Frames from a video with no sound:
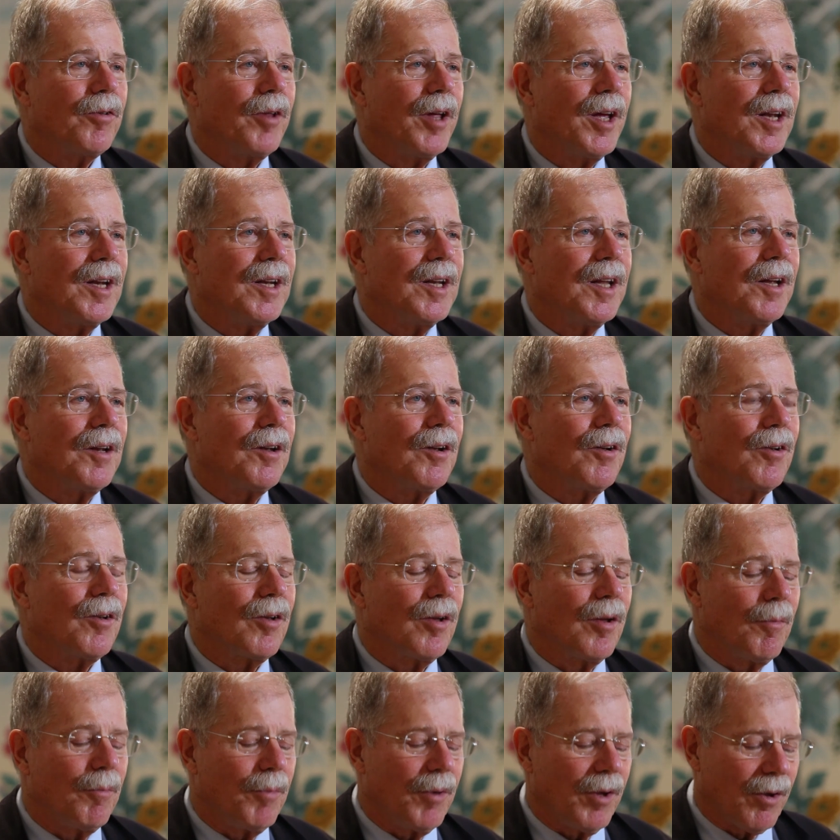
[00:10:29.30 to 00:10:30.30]
they couldn't,
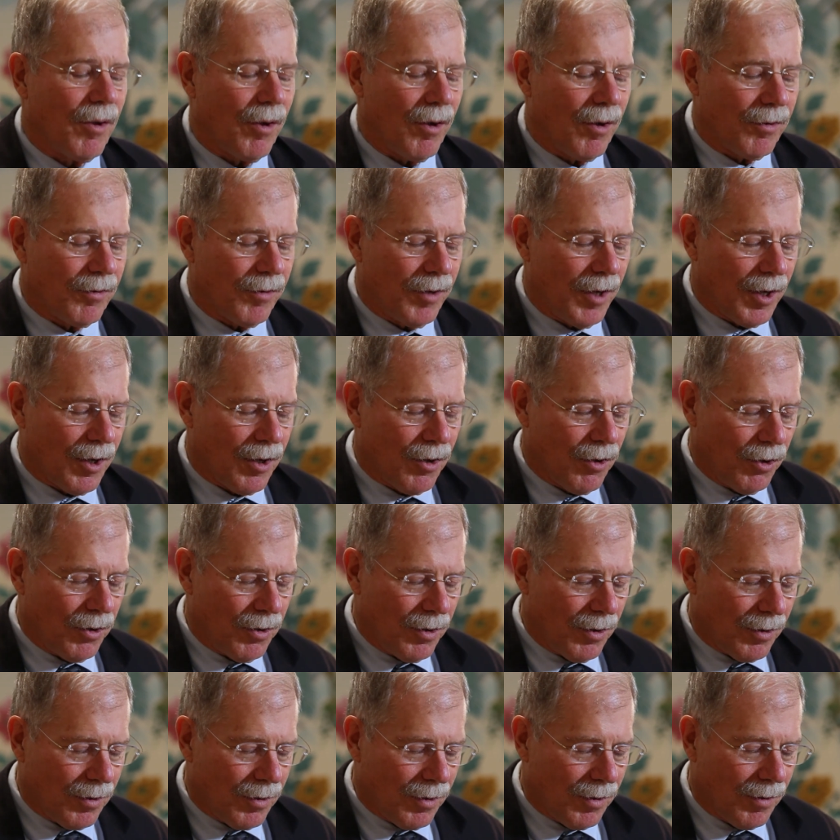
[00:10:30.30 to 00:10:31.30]

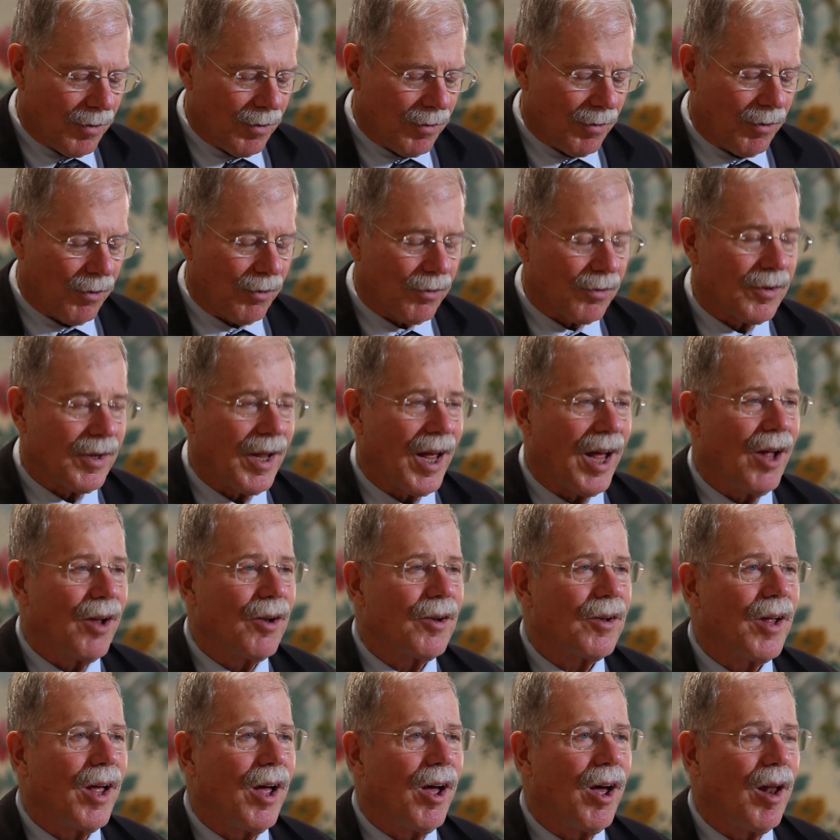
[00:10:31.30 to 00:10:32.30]
those
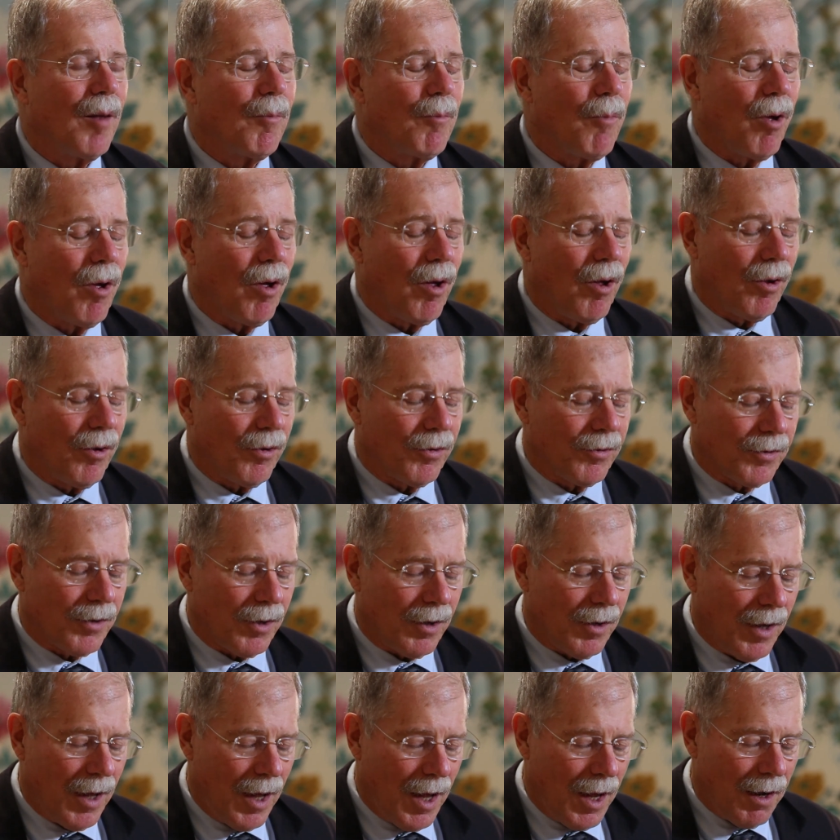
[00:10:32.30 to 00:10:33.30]
downtown malls
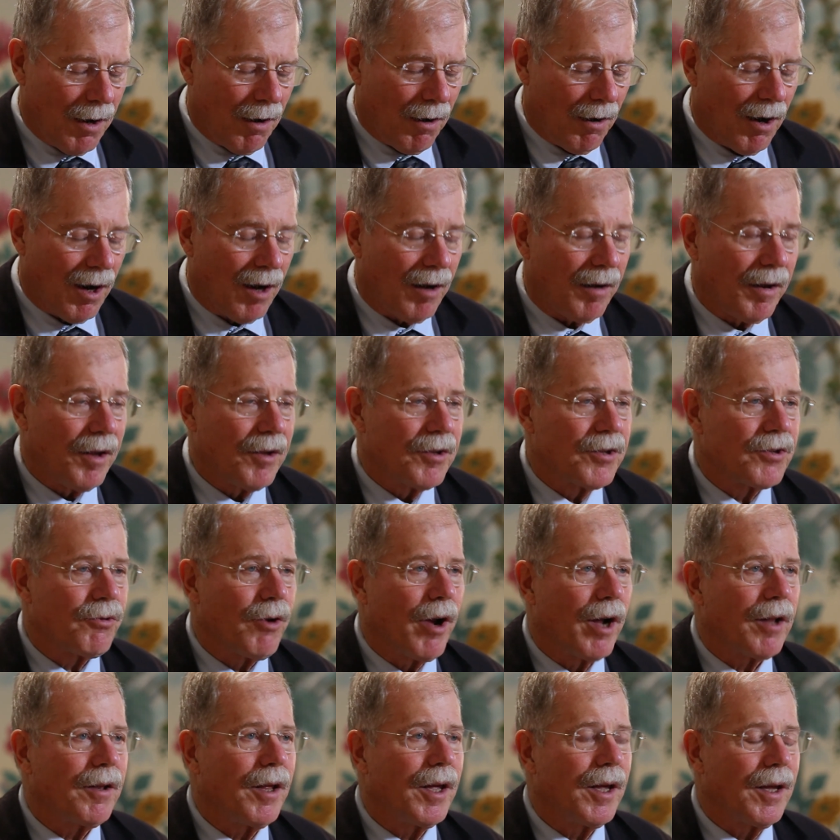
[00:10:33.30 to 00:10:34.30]
today are at least
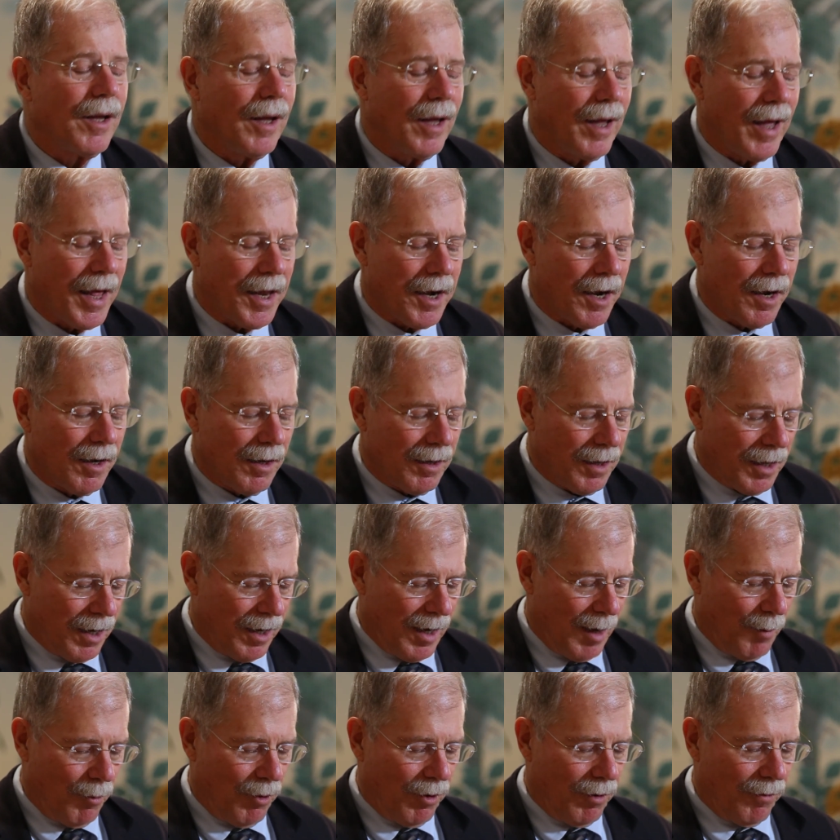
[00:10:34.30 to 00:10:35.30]
struggling and a
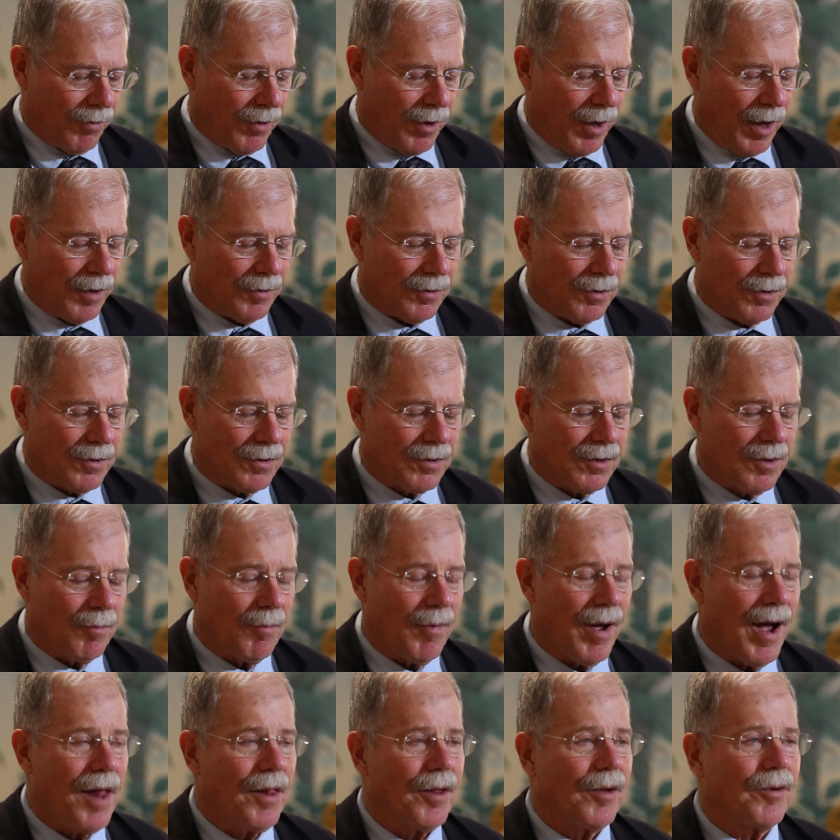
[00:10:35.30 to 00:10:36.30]
number of cases
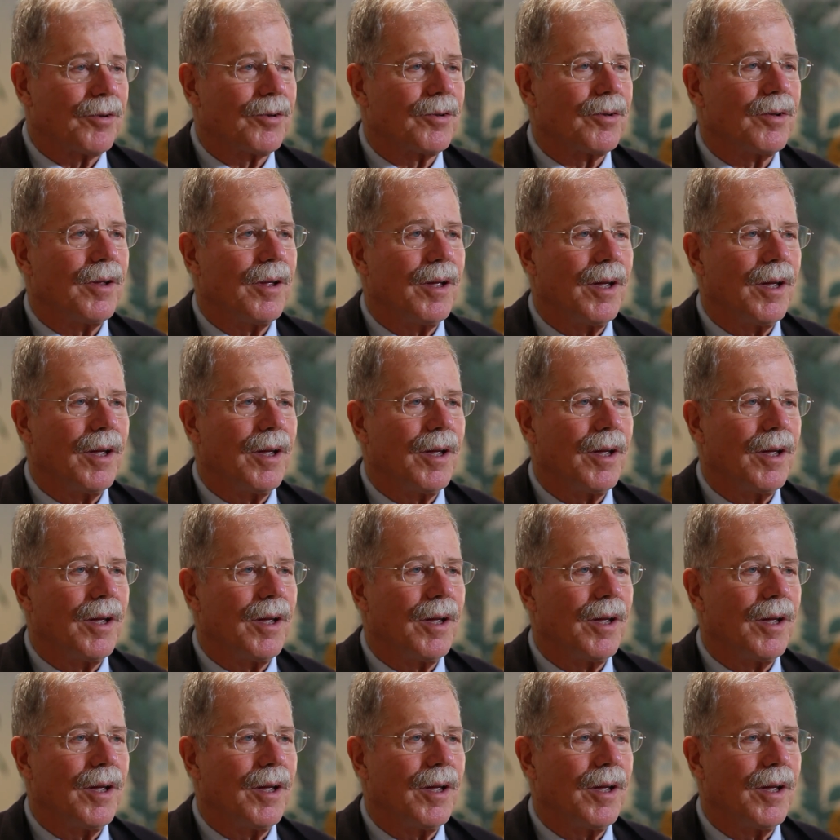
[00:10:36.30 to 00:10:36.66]
demolished,